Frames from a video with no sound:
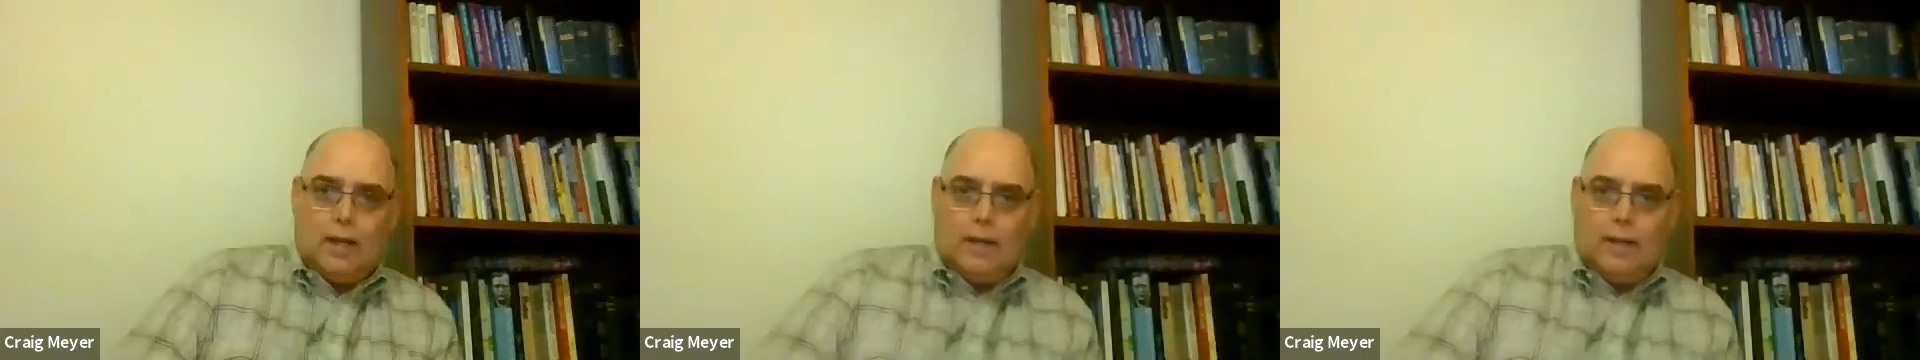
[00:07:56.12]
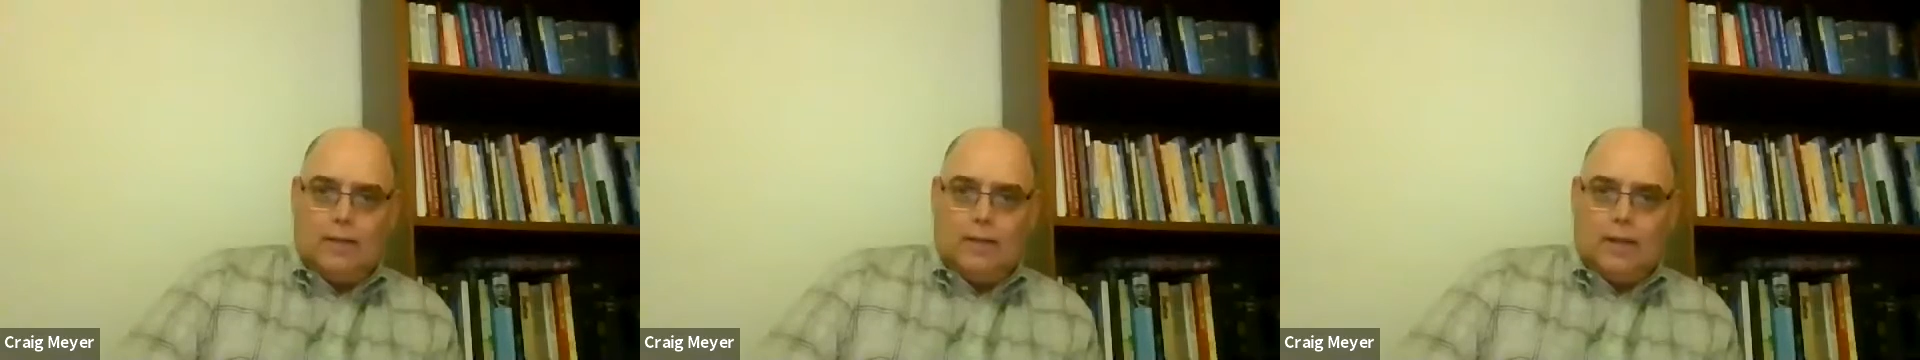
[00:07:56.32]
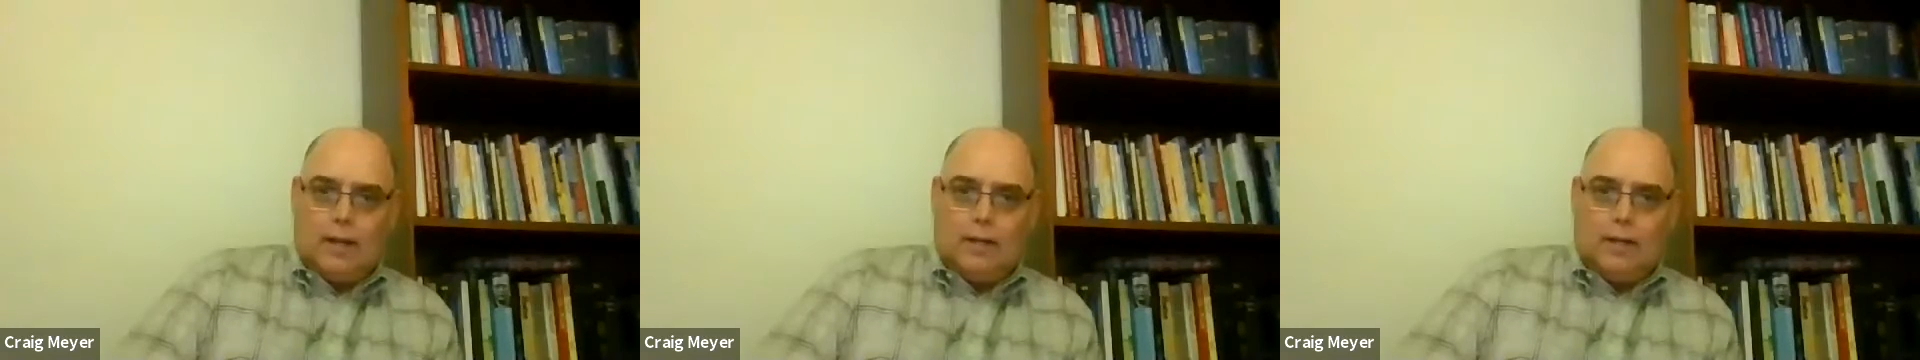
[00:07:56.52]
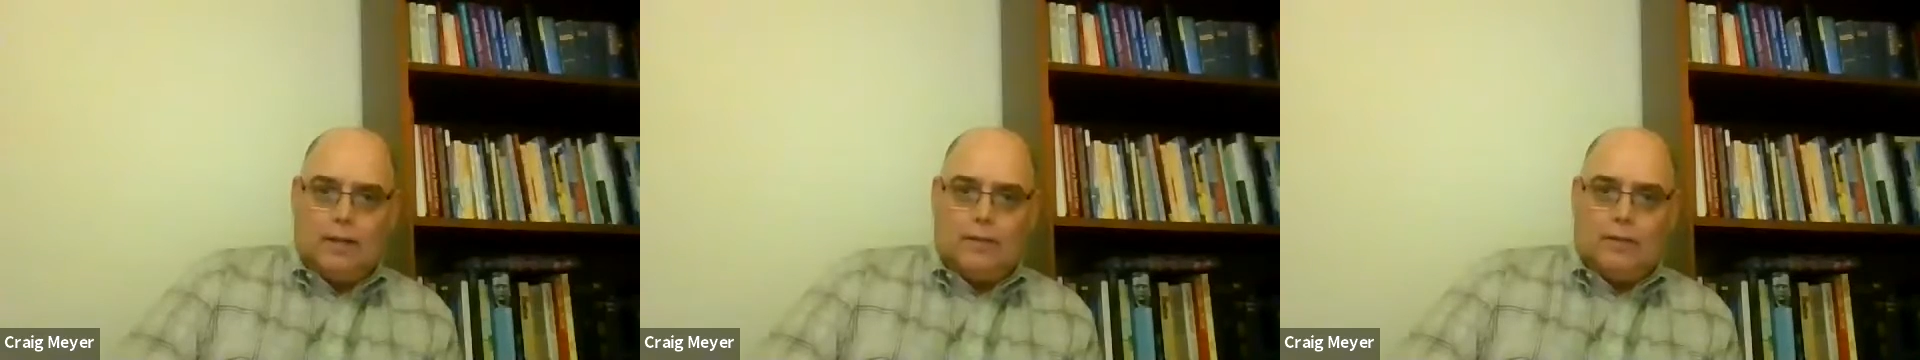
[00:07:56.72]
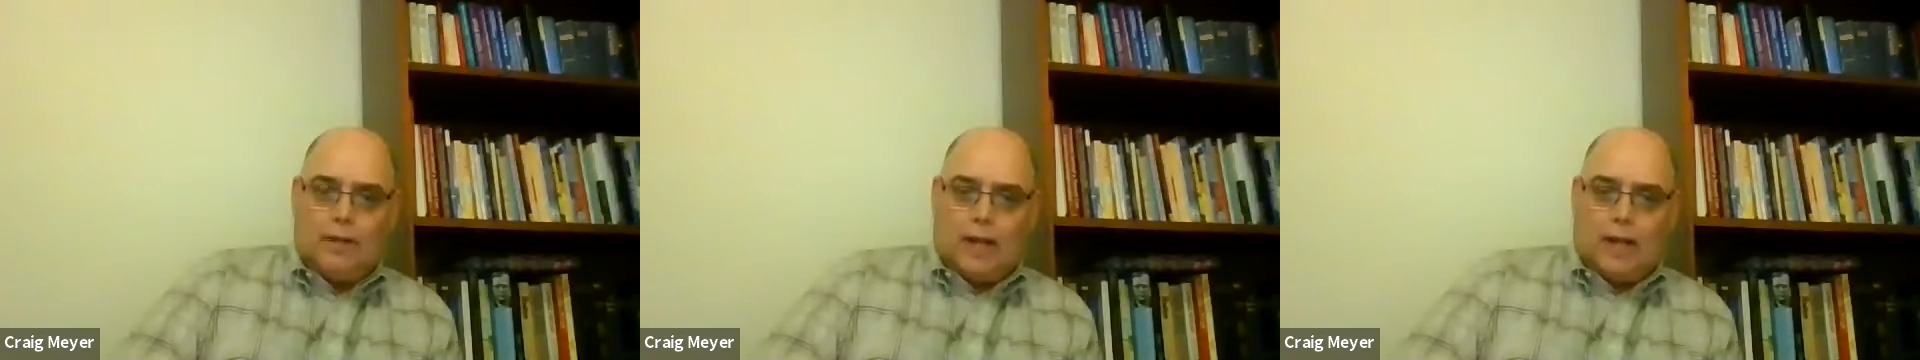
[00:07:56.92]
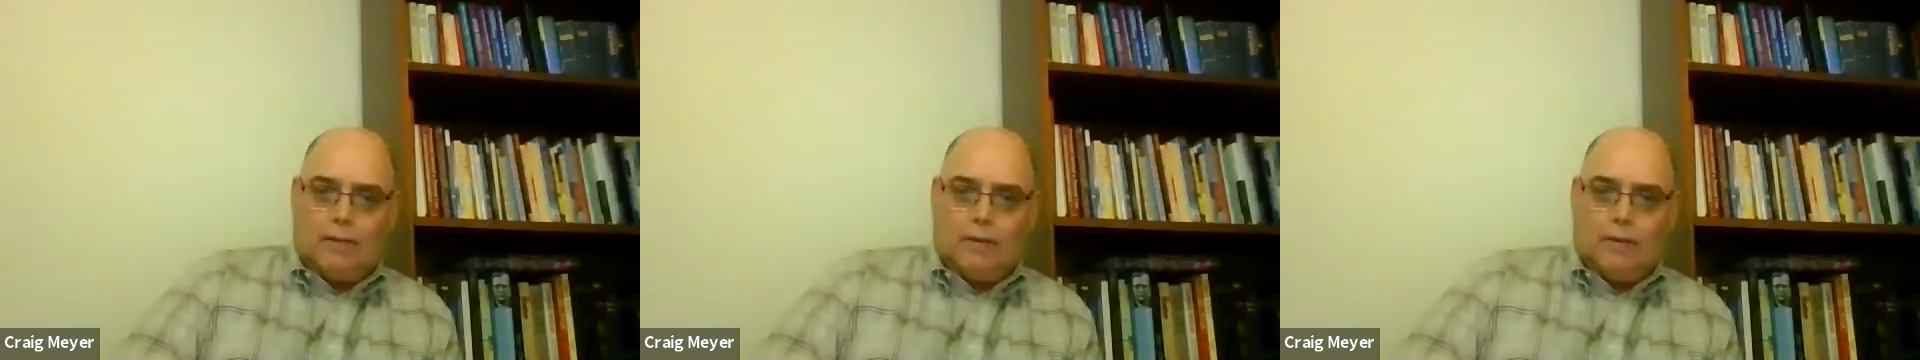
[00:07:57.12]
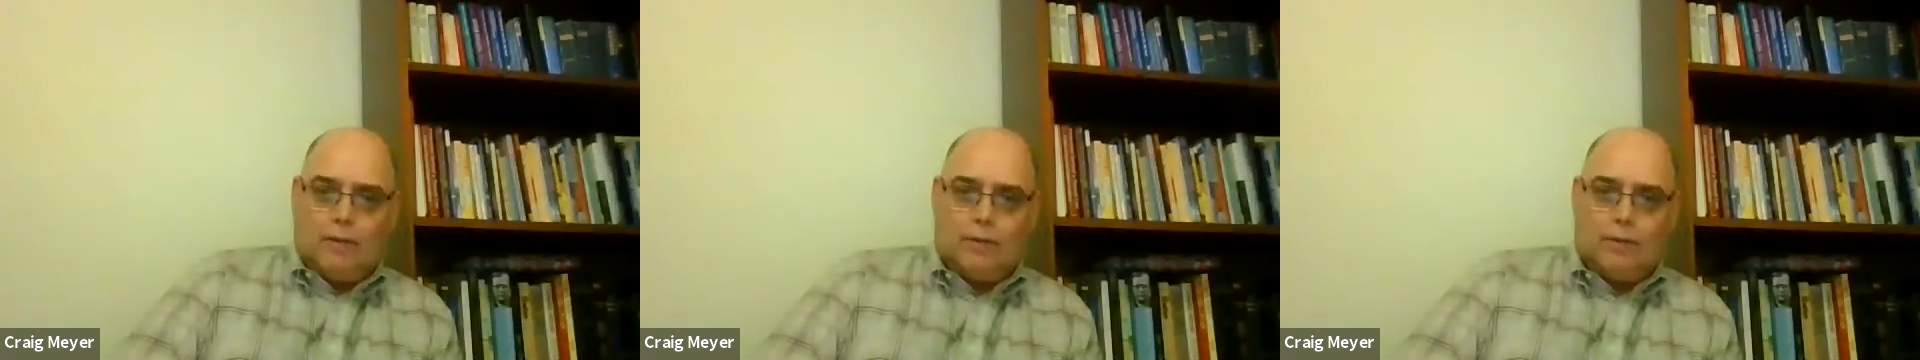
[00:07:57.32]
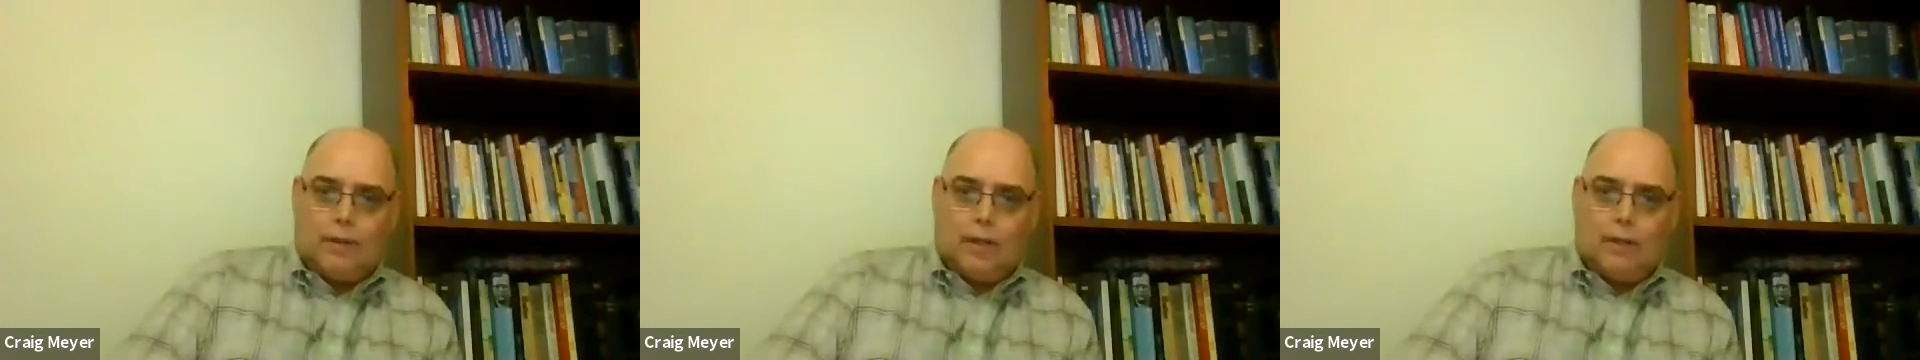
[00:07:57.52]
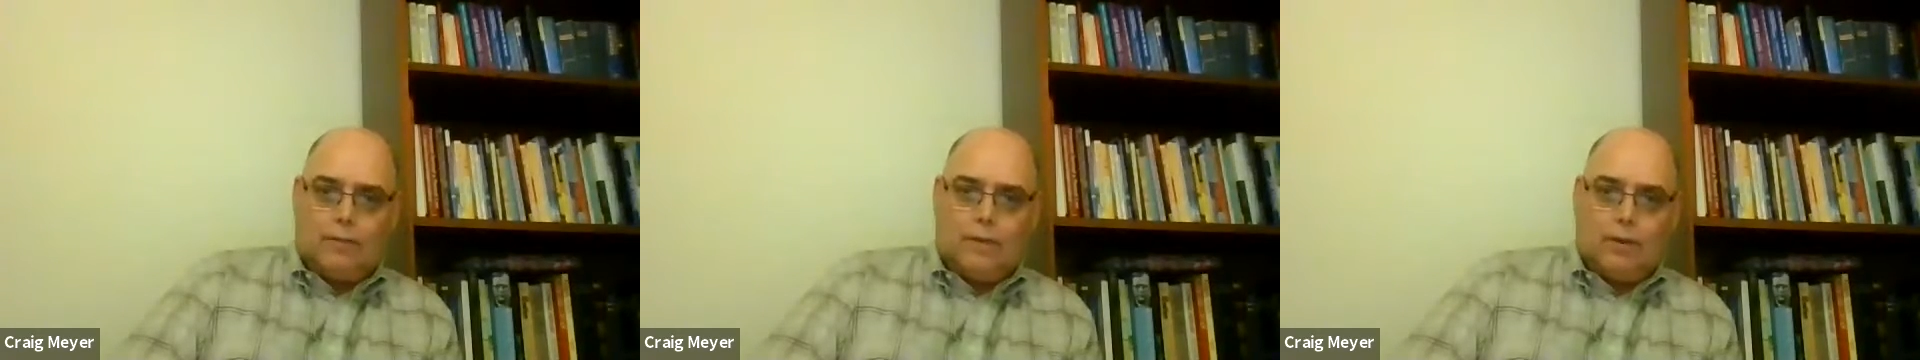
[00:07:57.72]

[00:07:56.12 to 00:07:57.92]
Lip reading: have a lot of different avenues.